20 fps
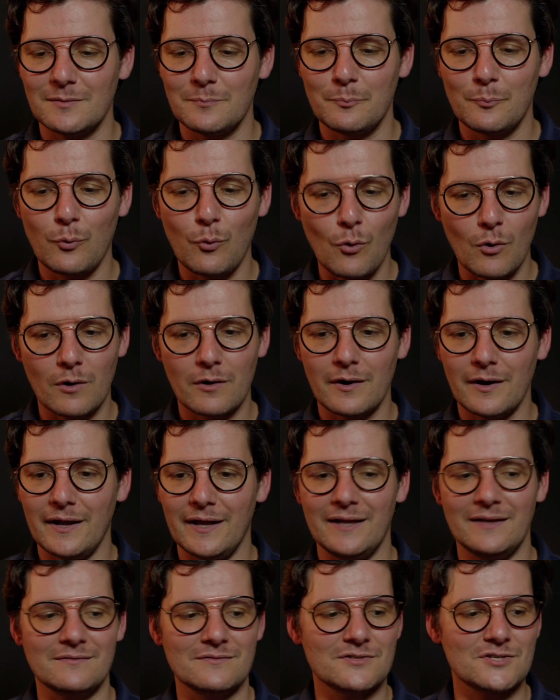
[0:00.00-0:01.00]
pour
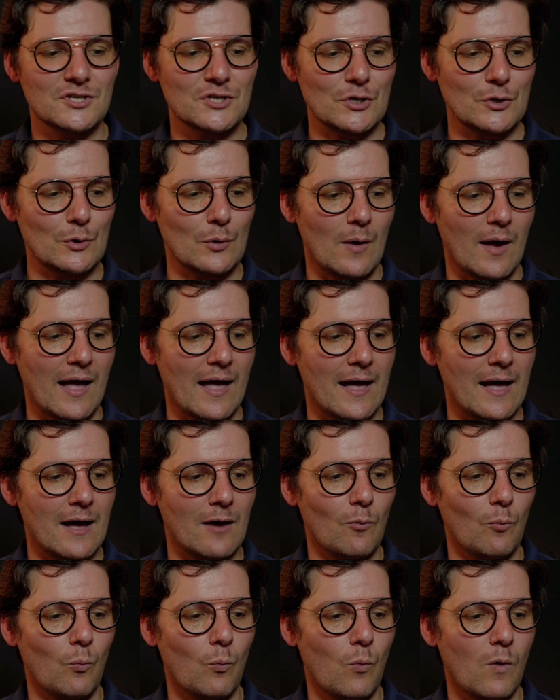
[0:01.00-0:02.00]
into
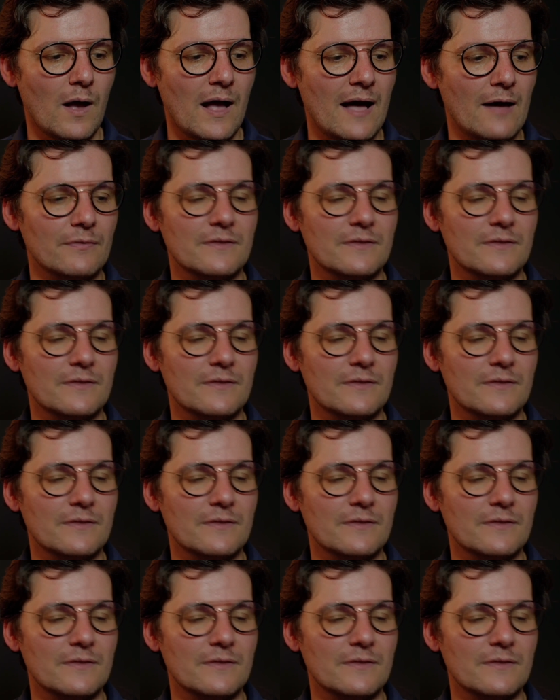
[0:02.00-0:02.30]
how